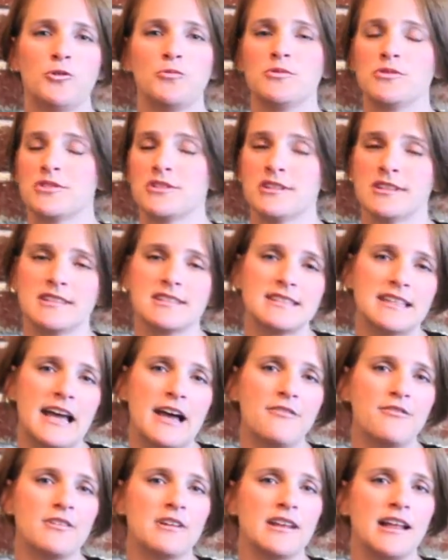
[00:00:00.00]
who was going to
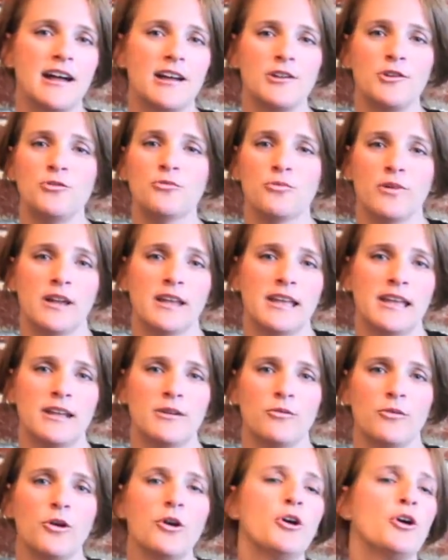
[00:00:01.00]
staff it? How do you run
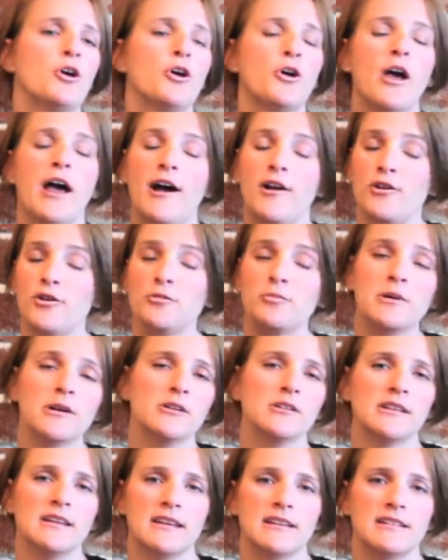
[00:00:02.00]
it? How do you
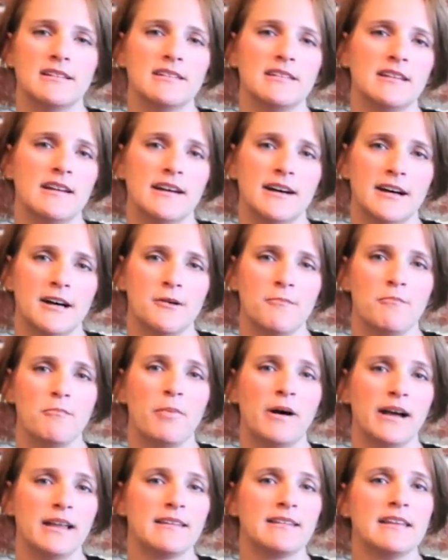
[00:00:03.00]
build it?
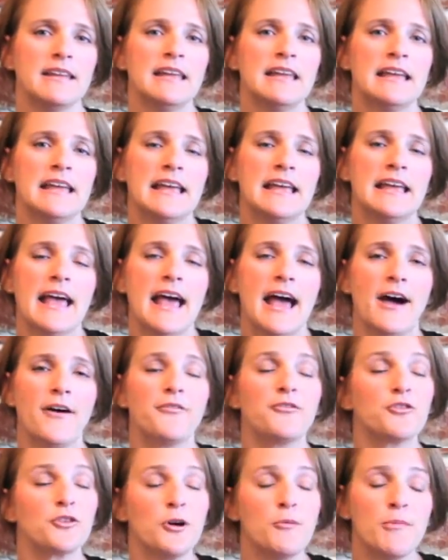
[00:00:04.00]
But
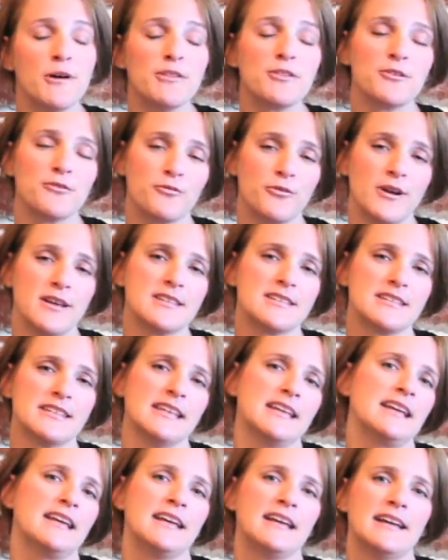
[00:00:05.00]
after a month of
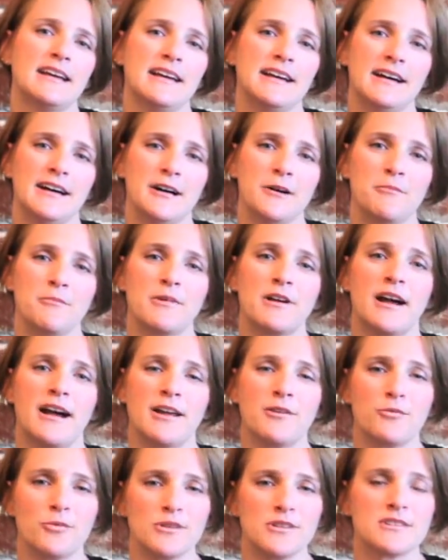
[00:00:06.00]
wrestling,
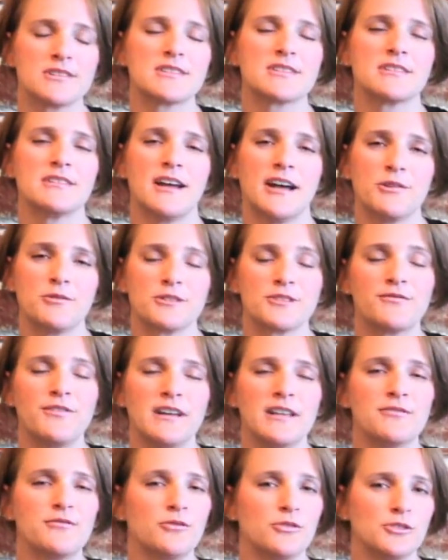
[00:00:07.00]
God was
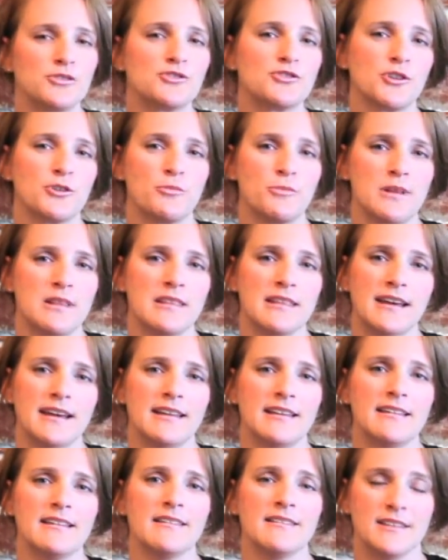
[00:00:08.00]
faithful and showed me
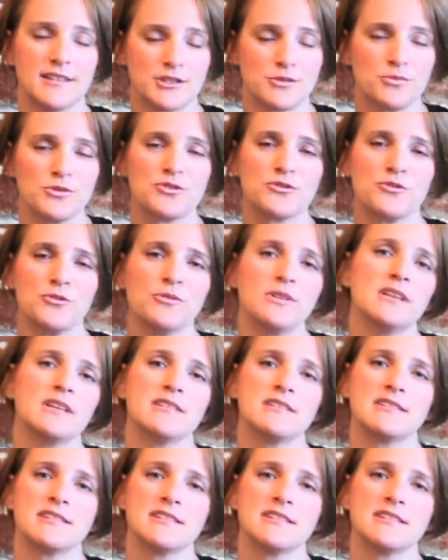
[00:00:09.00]
that this was truly His